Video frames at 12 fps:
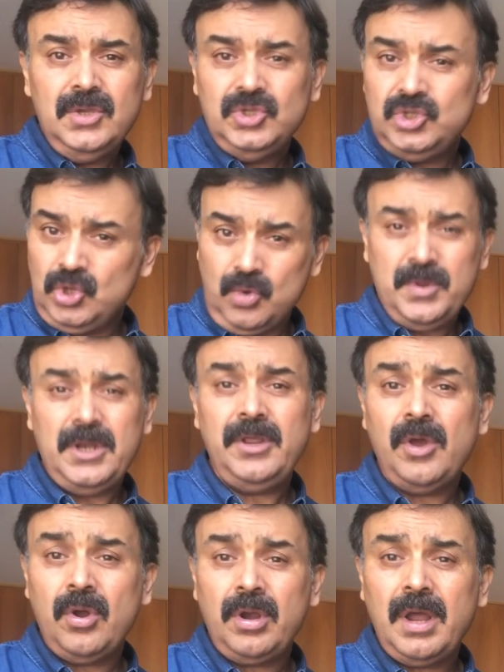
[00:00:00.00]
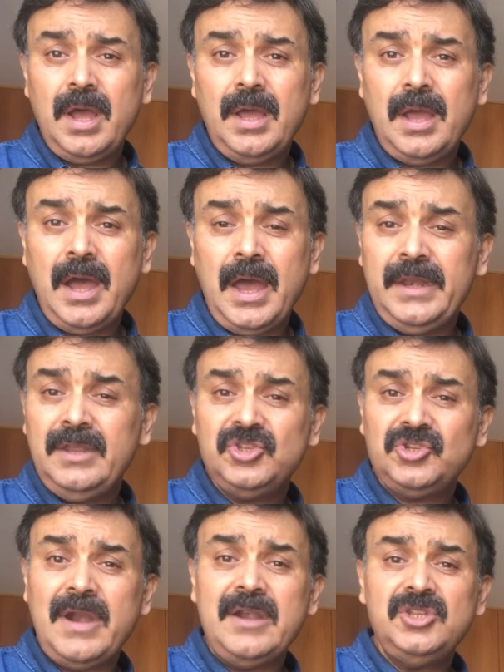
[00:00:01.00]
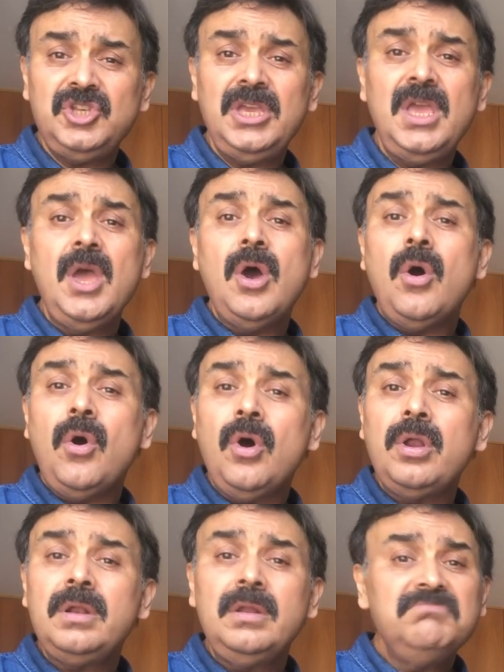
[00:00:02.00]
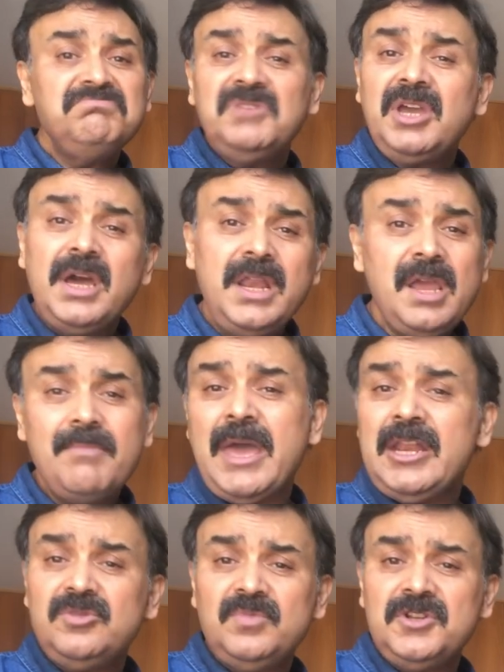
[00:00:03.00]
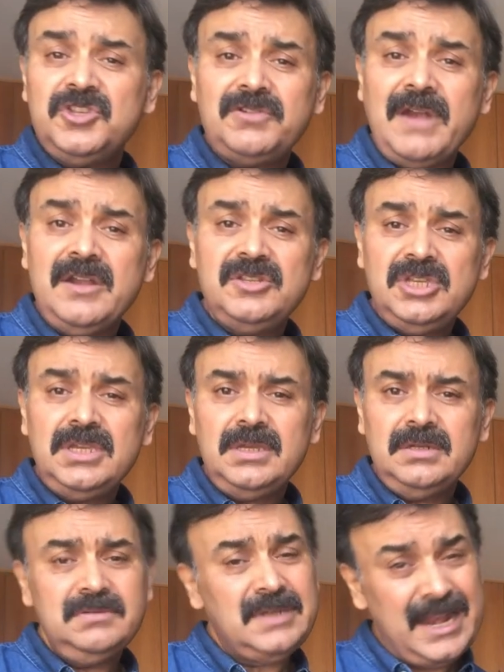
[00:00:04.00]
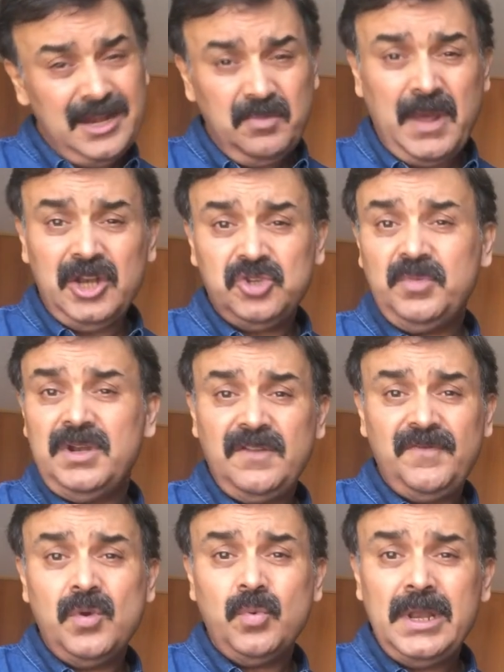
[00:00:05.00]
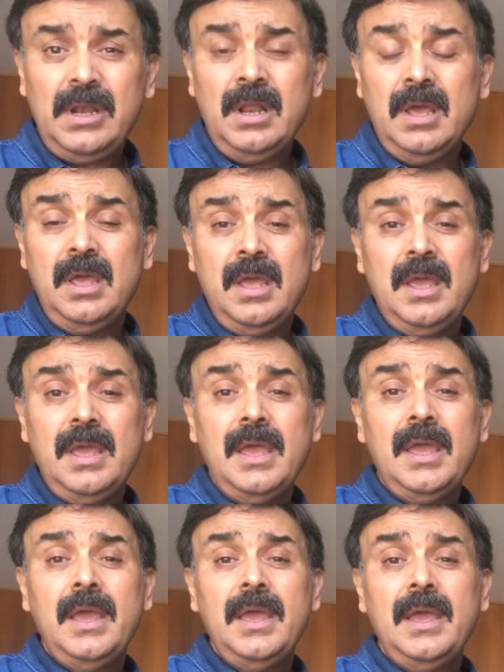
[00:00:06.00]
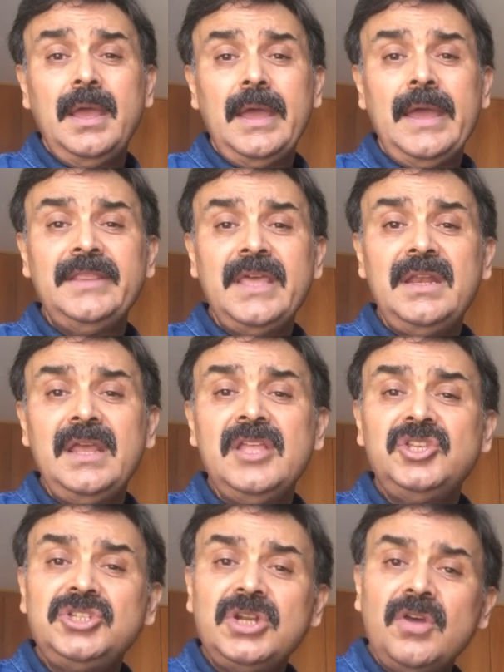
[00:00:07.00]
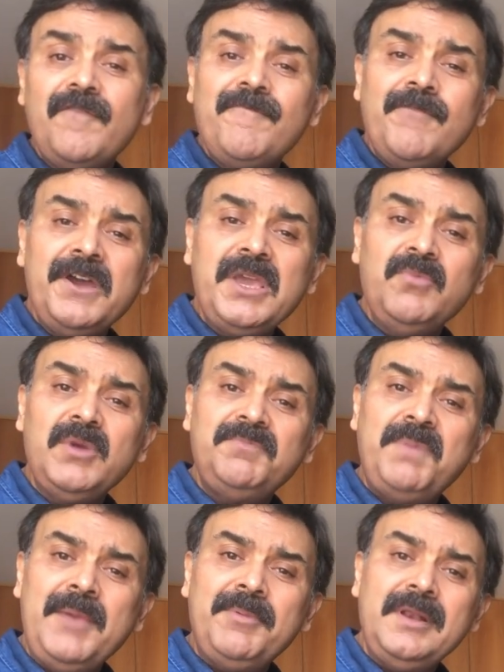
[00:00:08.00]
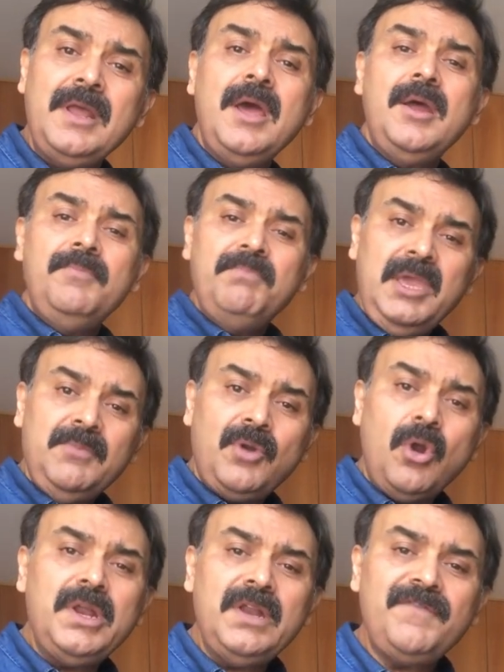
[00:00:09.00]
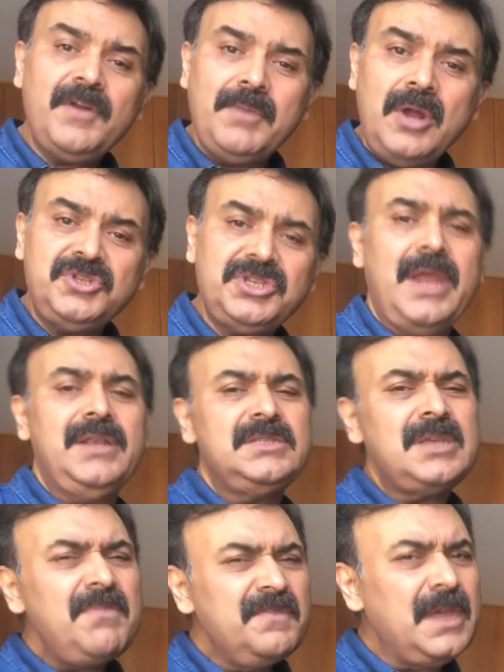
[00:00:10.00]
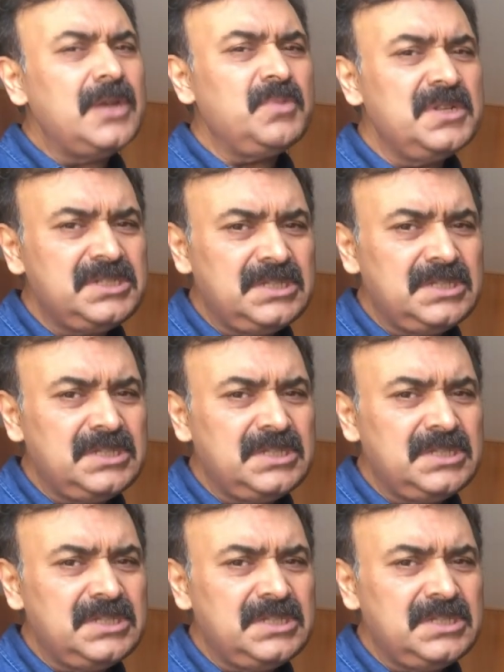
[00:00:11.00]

So will your hiring strategy or career management strategy, talent management, if you will. And then instead of working with people being brought in from outside, some of that will